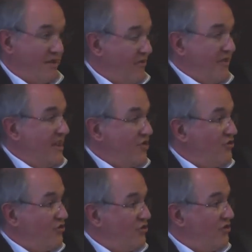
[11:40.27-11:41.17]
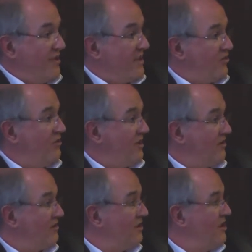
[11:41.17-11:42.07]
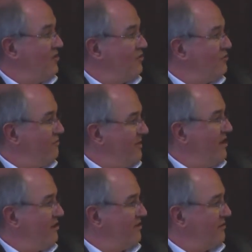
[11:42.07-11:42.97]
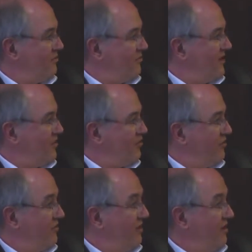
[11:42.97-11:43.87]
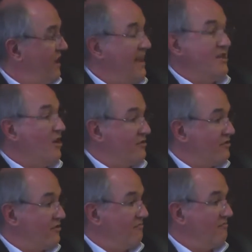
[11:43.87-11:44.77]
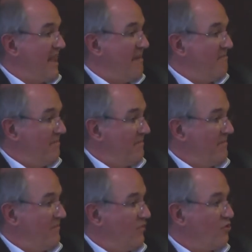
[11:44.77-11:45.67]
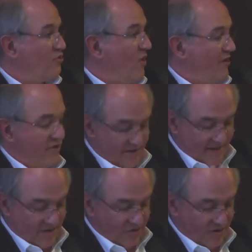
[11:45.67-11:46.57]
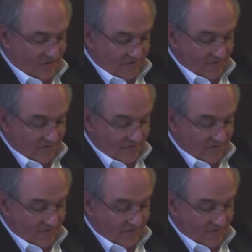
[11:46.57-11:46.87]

the nation or those who belong to the nation, and the others, them, those who are not nation.